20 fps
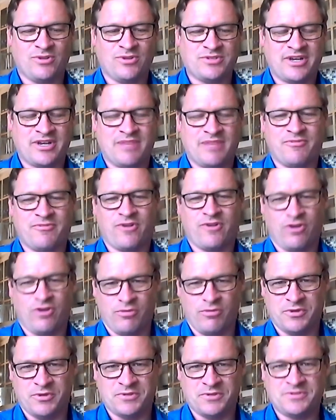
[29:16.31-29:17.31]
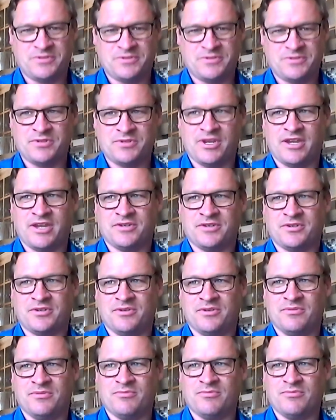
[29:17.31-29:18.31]
job for a homeowners
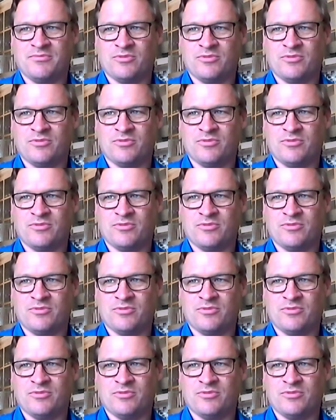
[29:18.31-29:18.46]
association,